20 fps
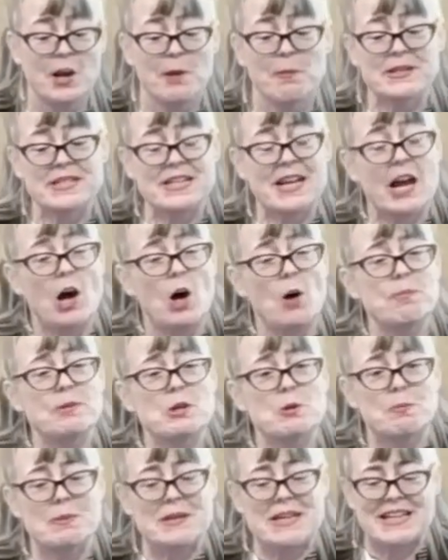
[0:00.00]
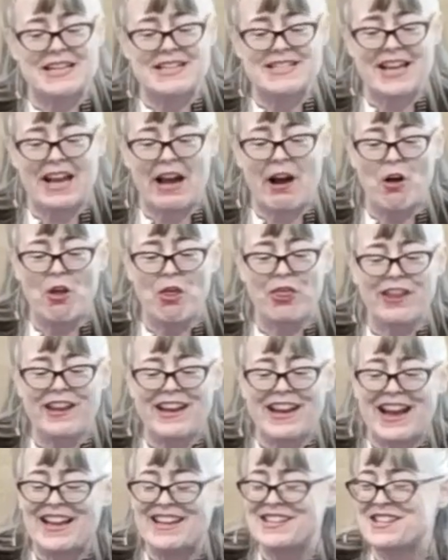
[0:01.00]
but to help you be as
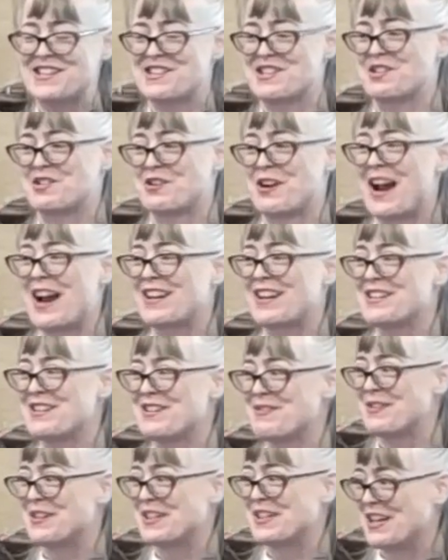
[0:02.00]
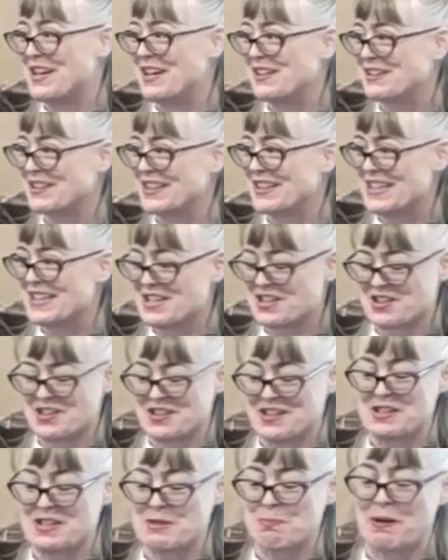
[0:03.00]
healthy and as attractive a
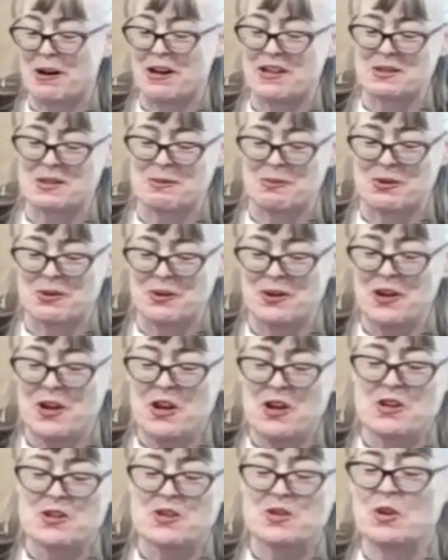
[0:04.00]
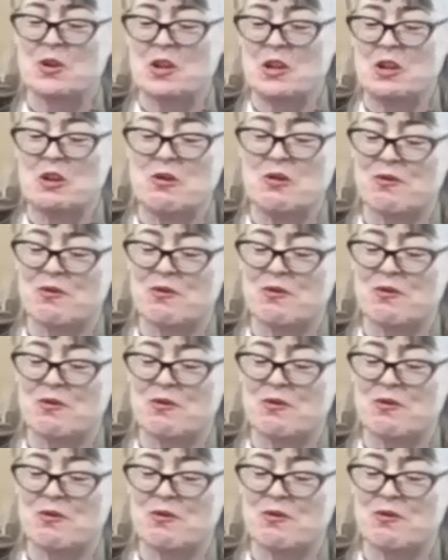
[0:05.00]
congregation as possible so that you